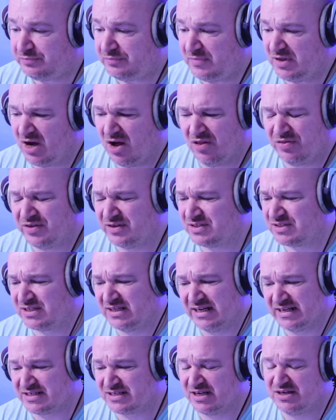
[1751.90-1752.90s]

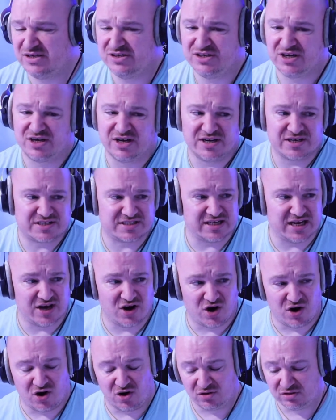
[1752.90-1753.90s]
listen, you're going to see it
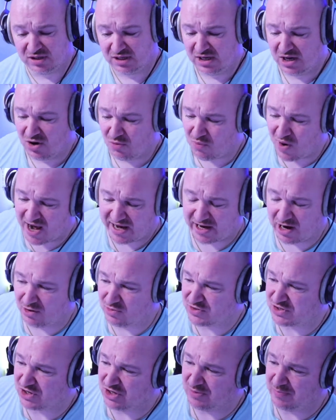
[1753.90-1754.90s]
all.
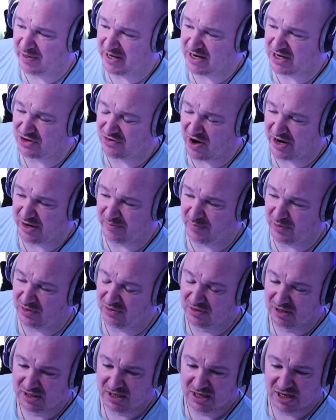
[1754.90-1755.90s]
Wacko's going to be
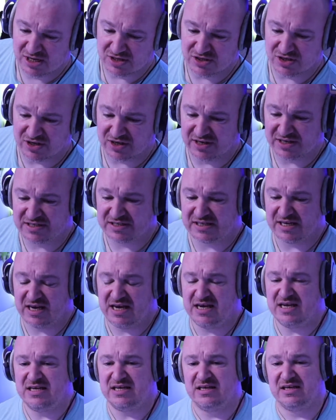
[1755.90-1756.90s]
incredible. You're going to
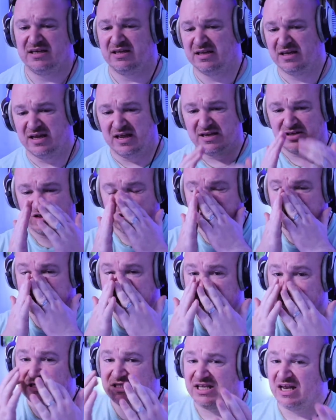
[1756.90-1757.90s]
see just
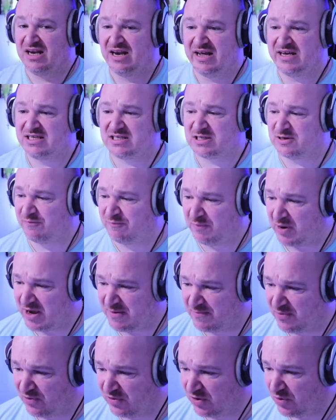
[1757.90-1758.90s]
the lists of
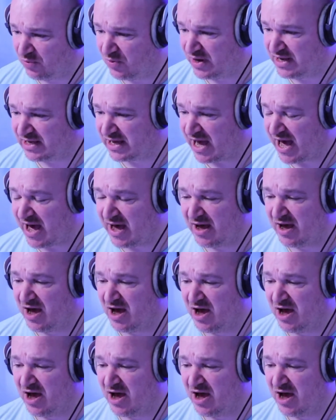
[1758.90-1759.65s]
people that we get